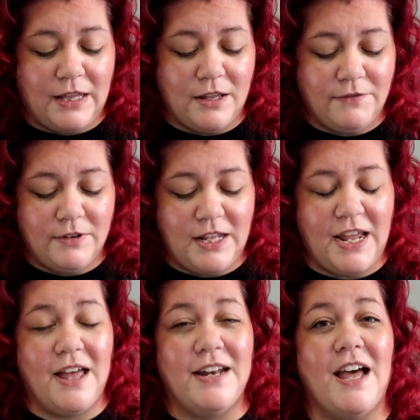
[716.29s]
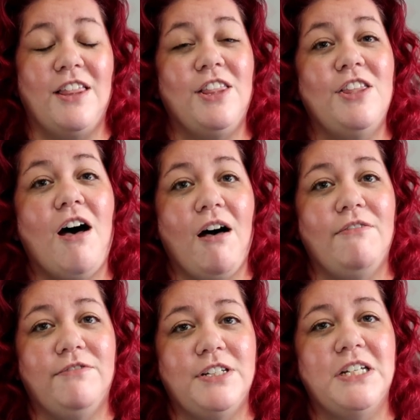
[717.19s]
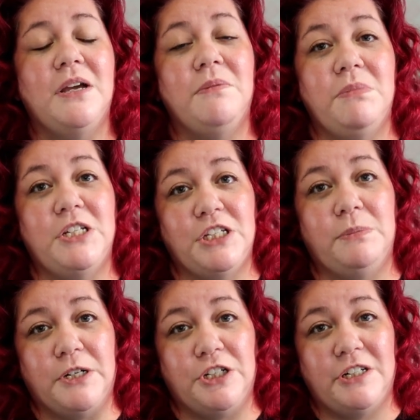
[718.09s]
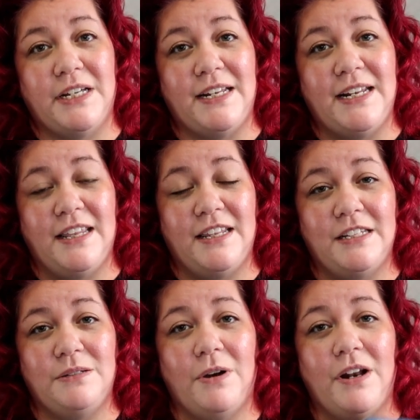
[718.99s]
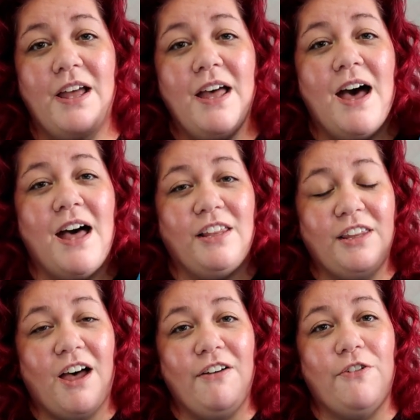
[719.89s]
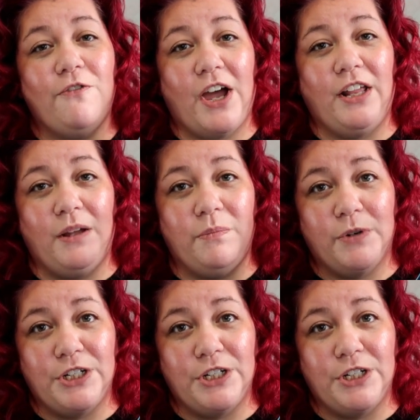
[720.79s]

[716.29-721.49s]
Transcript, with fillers: I loved the end. I loved Mrs. Bridgerton in this one. I love Violet